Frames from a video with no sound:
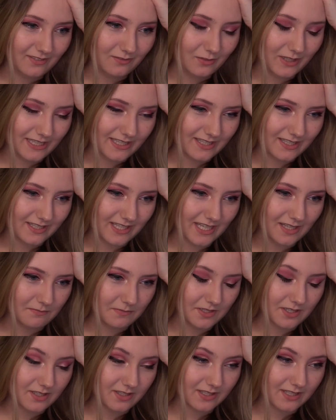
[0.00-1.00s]
what
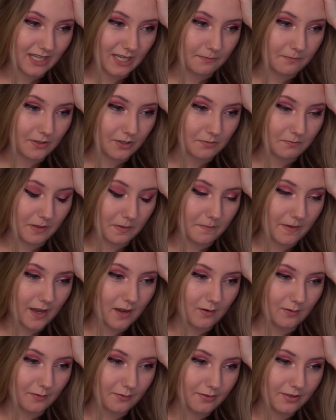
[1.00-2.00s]
statement just came out of my
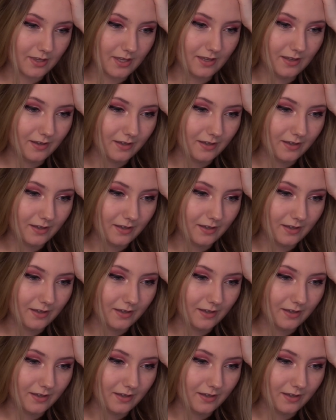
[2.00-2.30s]
mouth?